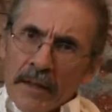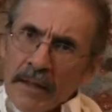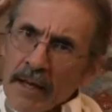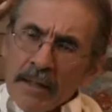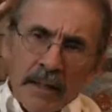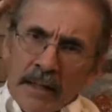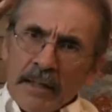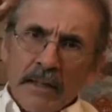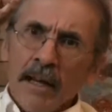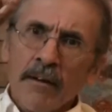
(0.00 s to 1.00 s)
Not that I
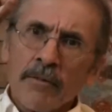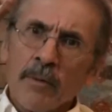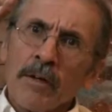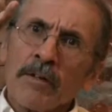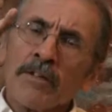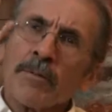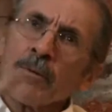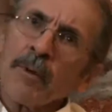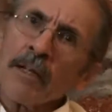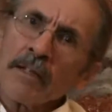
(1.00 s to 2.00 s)
didn't have awareness,
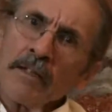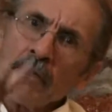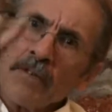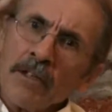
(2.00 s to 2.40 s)
but relative